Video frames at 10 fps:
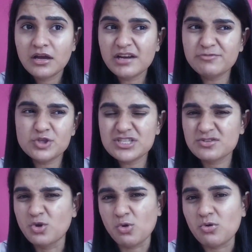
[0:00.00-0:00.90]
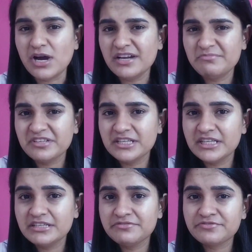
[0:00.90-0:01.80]
it would just go, I
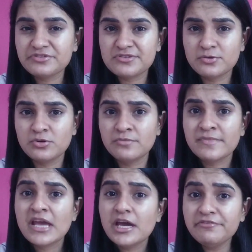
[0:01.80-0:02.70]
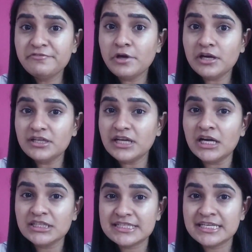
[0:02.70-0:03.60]
believe. So if you are
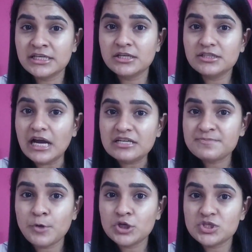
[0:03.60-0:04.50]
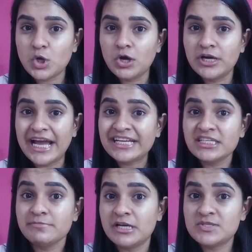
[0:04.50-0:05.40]
targeting dark spots or
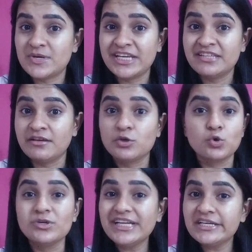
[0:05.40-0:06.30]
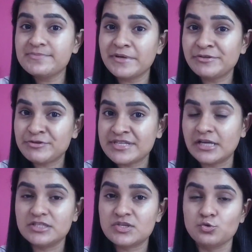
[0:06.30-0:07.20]
acne marks or anything, don't expect
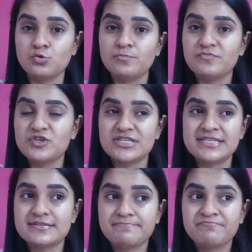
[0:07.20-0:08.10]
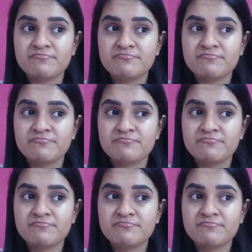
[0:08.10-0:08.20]
results to just